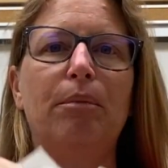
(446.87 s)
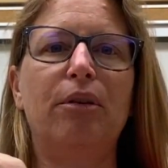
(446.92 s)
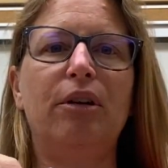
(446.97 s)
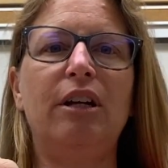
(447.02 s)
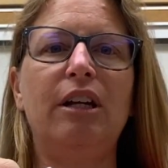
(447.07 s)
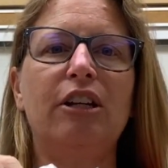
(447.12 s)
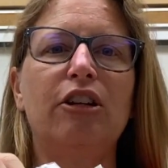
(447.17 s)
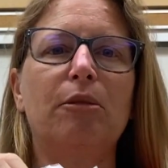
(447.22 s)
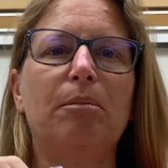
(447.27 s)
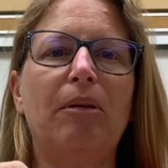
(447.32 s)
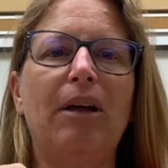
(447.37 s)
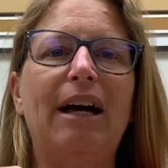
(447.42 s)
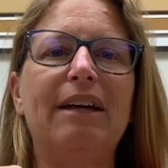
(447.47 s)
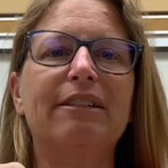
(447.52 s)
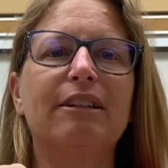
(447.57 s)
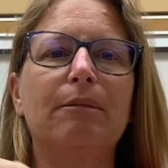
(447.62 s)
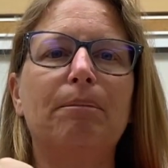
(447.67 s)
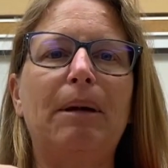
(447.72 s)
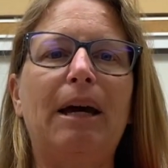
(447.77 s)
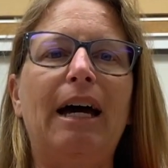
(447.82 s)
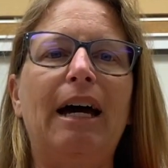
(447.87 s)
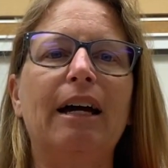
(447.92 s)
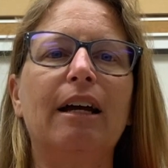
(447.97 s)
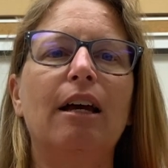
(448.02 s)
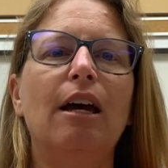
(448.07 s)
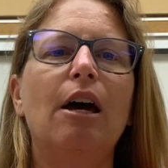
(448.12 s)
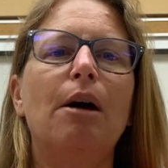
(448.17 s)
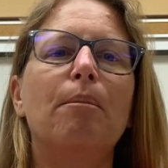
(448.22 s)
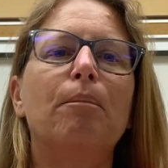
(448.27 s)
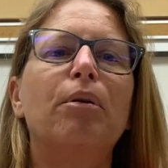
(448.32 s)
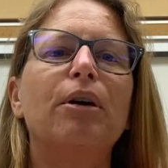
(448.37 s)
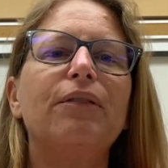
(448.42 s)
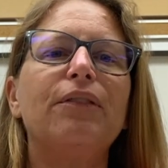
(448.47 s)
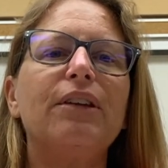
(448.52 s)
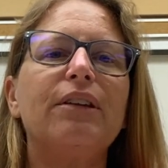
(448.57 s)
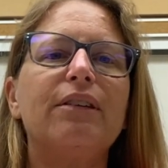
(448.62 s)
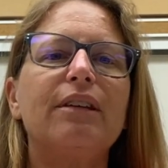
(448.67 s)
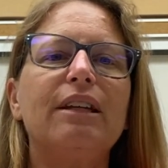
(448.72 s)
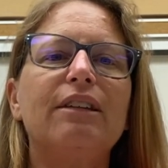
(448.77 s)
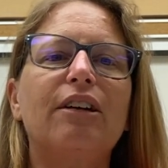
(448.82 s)
put it in your plastic bag, put the
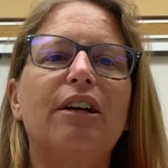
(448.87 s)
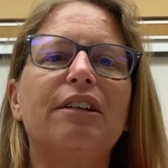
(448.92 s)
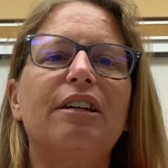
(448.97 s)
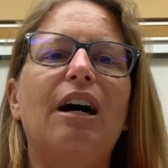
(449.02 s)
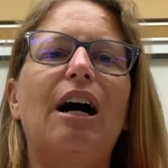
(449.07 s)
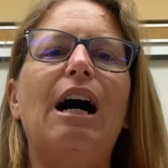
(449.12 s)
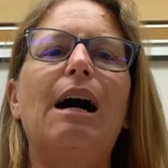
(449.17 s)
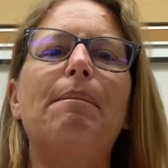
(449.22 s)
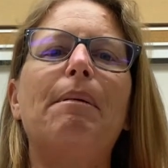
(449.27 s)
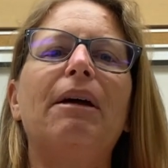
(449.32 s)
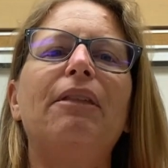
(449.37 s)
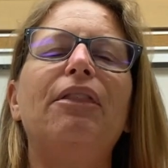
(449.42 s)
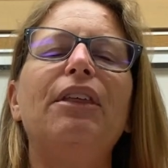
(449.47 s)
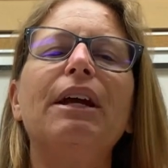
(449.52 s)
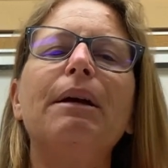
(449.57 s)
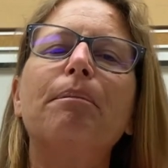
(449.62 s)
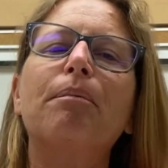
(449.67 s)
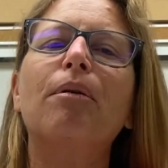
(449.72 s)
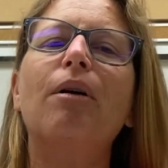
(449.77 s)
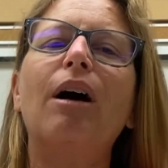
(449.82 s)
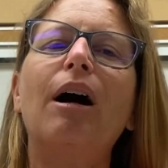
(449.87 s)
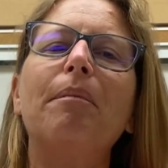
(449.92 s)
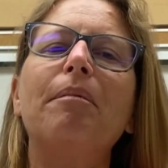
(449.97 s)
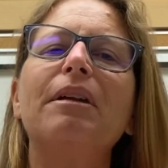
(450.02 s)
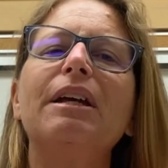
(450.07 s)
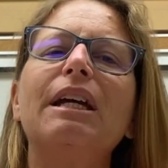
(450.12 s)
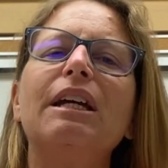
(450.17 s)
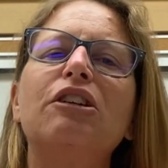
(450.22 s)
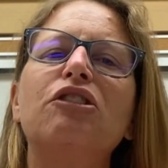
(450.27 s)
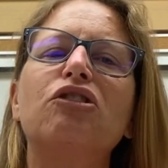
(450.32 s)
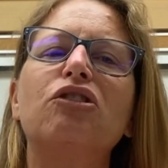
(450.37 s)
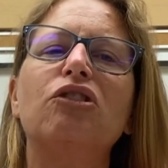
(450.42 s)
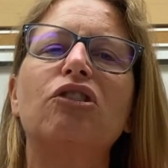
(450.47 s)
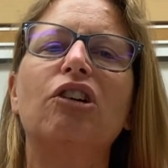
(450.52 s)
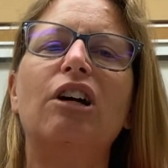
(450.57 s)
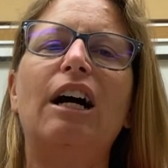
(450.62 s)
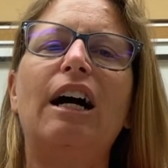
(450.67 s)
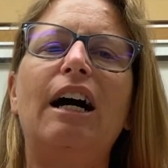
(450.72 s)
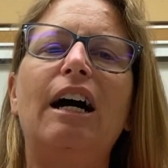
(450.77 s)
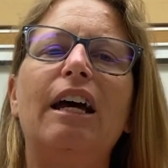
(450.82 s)
seeds on top. I think probably in junior
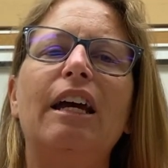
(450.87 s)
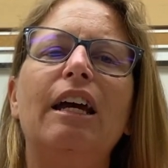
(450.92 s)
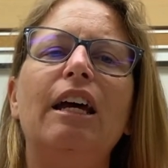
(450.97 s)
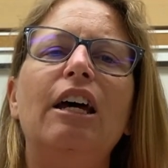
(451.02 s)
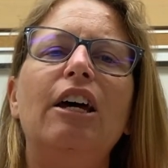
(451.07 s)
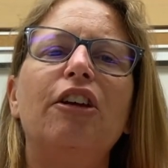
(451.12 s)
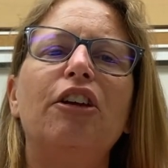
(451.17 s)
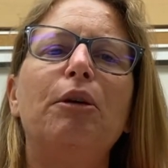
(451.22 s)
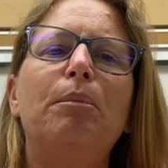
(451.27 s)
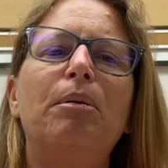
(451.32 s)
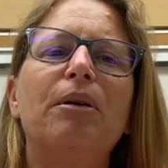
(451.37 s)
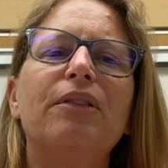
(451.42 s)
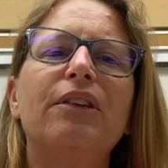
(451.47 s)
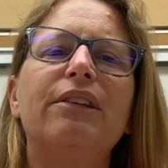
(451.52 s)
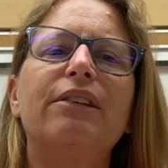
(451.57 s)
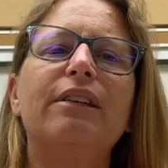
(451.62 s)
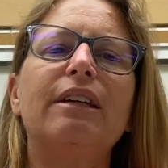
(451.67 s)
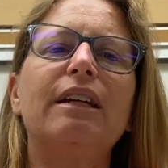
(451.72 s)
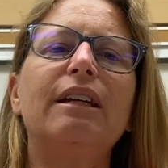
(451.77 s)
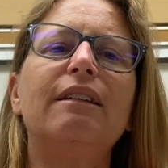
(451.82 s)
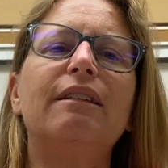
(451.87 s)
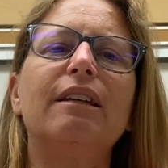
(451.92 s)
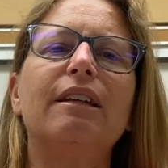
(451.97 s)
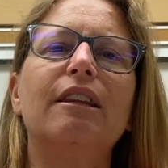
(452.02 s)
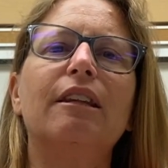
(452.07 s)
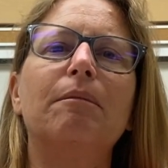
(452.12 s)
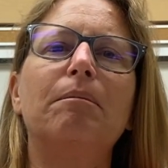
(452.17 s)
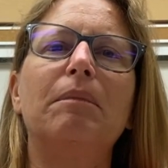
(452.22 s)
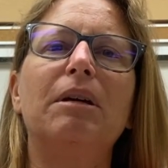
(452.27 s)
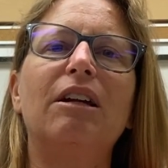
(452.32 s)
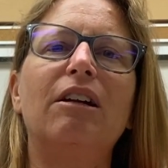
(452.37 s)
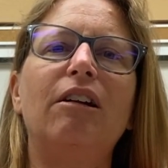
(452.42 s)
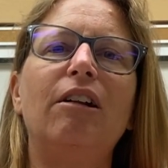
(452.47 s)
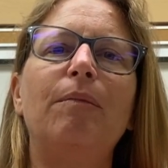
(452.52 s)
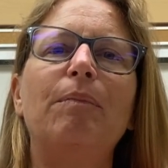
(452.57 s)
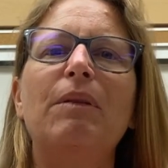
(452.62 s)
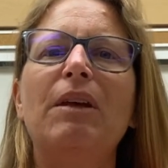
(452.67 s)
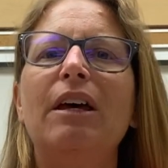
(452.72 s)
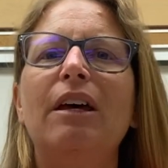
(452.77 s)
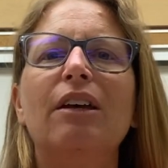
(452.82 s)
high, you put the seeds in the
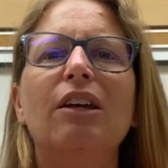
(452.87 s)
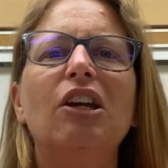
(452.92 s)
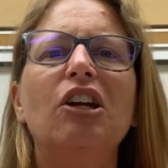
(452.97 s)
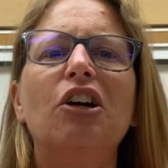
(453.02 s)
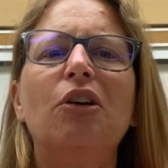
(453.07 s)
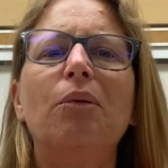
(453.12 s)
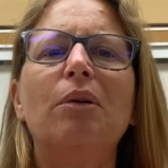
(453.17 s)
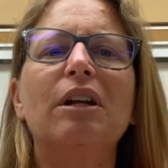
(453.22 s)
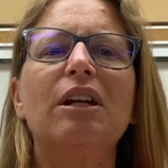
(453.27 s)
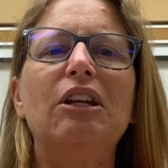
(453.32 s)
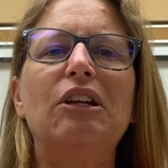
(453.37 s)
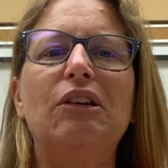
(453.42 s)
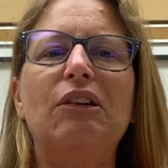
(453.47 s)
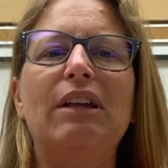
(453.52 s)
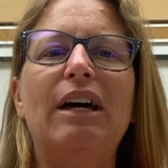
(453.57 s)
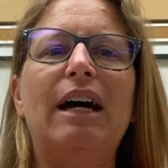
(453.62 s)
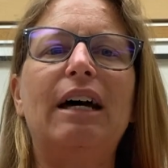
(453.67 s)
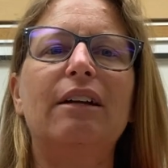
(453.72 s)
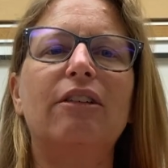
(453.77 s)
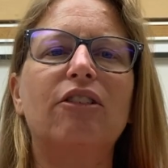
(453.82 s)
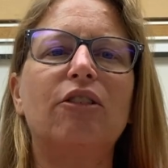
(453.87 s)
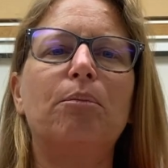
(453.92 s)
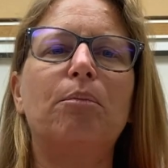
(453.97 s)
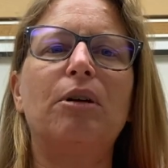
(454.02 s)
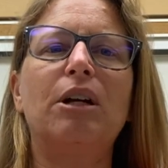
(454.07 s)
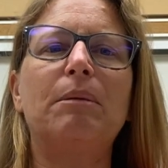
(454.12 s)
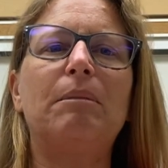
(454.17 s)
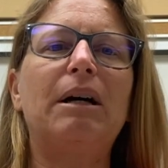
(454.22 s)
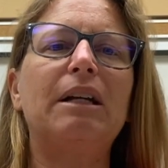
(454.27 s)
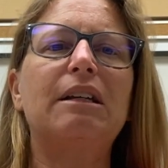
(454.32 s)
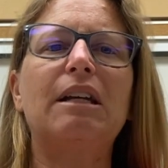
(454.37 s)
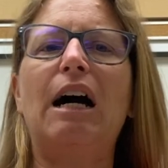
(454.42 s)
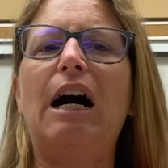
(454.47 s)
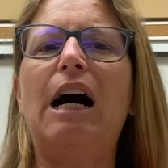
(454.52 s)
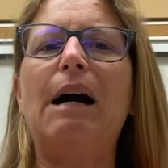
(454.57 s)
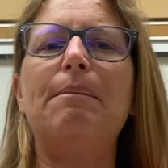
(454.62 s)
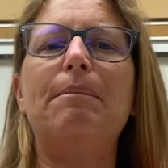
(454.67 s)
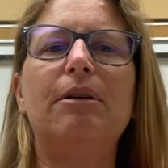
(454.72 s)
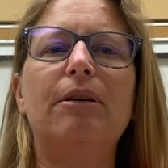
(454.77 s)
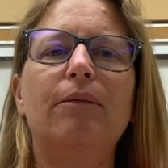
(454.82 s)
middle. You don't want to do that. Just put them on
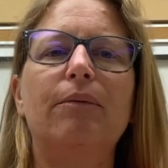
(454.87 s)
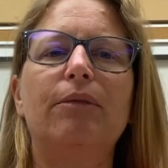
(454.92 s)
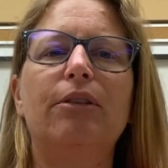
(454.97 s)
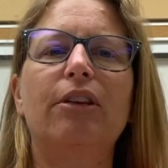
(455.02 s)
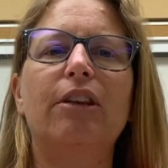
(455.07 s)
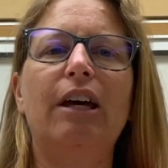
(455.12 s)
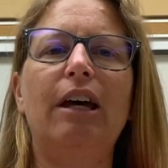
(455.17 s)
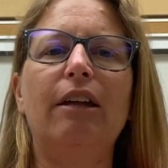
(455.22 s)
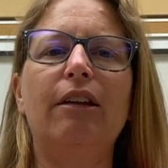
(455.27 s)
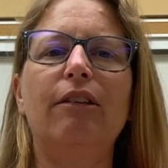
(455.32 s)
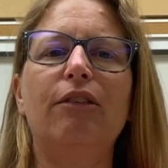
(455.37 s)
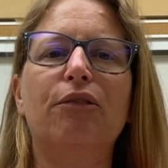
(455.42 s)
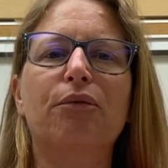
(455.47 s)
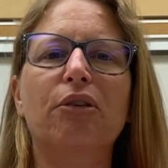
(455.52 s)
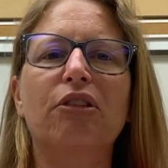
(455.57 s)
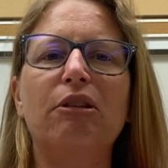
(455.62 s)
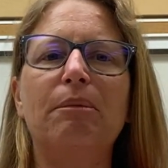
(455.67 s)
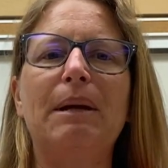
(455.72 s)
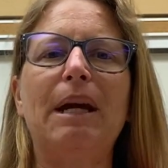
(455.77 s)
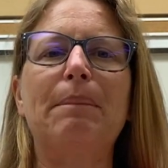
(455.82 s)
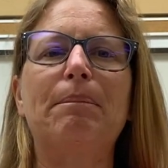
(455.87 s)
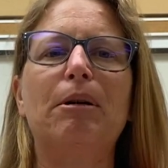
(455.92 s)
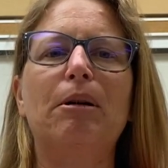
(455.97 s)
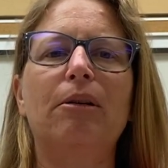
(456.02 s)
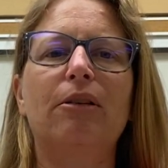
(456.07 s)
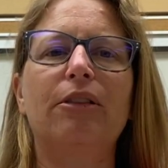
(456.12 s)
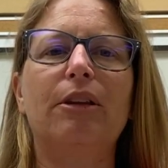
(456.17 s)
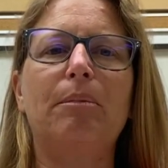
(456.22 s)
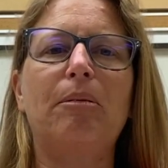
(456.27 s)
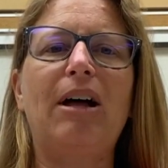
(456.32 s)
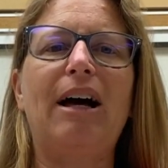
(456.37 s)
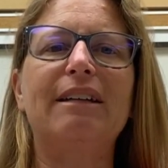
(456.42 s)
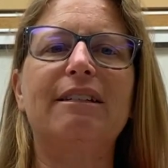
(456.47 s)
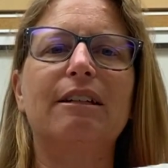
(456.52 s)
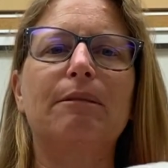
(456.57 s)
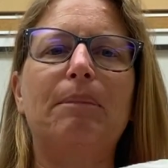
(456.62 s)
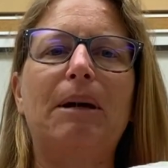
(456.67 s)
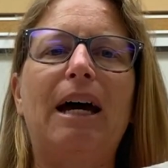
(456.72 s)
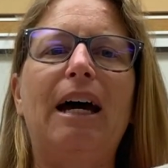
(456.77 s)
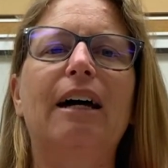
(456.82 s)
top so that through the
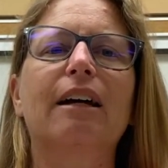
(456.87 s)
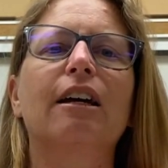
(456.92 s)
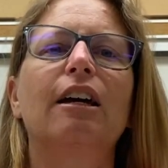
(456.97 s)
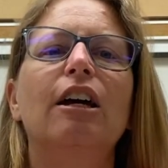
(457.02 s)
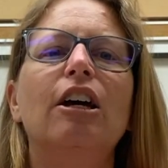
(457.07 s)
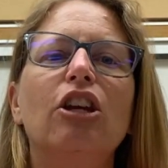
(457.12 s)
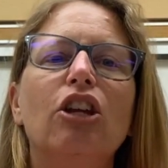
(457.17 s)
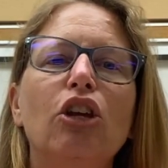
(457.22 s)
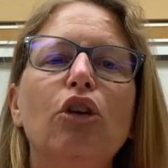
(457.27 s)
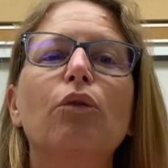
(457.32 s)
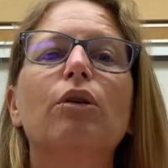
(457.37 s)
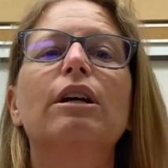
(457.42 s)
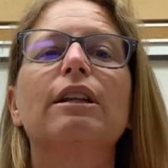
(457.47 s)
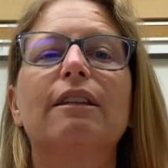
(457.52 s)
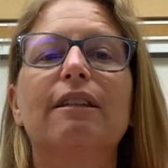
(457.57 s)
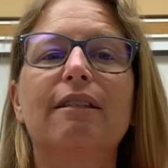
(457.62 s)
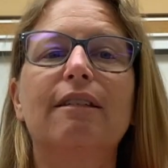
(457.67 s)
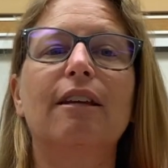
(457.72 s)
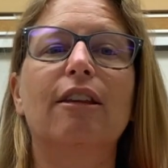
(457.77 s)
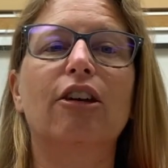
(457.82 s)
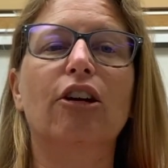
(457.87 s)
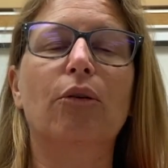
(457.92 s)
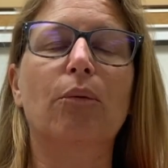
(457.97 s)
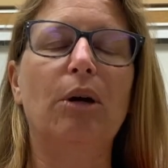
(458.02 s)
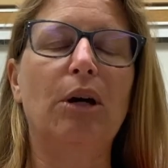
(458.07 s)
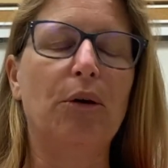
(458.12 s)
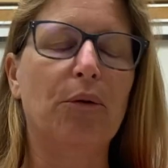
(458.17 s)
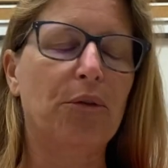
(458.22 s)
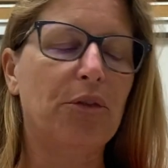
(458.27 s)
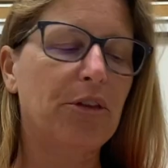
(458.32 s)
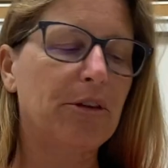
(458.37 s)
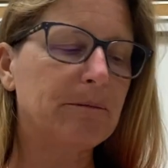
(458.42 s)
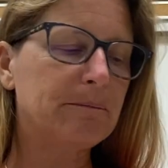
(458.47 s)
plastic bag, you can see the growth.